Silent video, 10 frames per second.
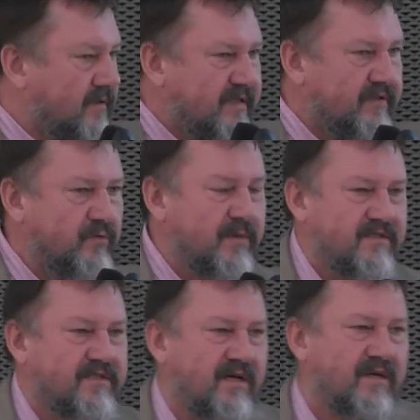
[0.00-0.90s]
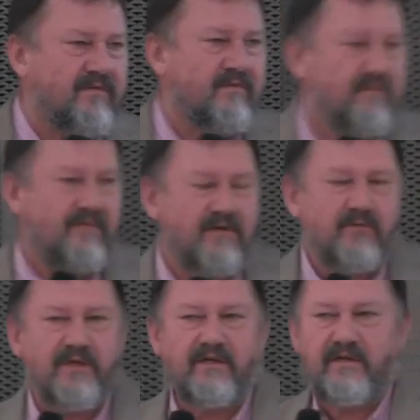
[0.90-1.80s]
in 2 weeks' time, very
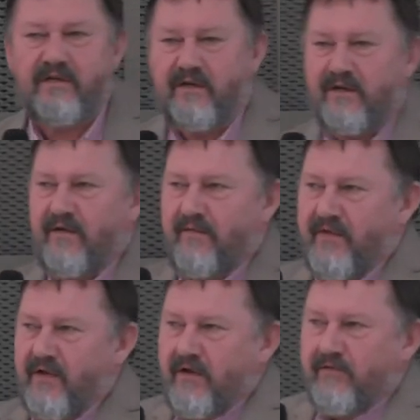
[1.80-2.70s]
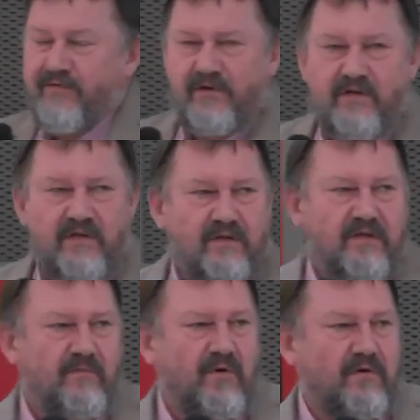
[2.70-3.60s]
quickly, three
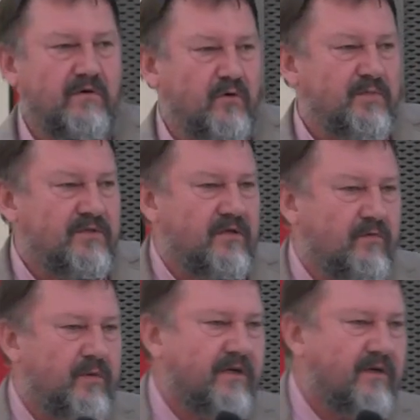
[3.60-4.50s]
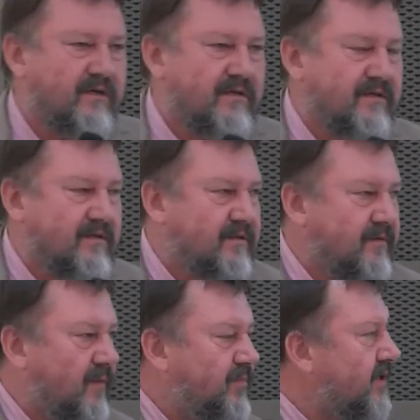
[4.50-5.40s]
more groups will
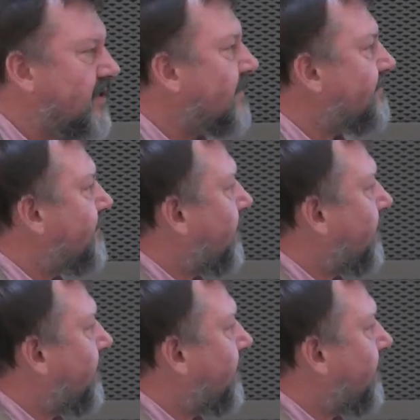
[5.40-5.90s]
appear,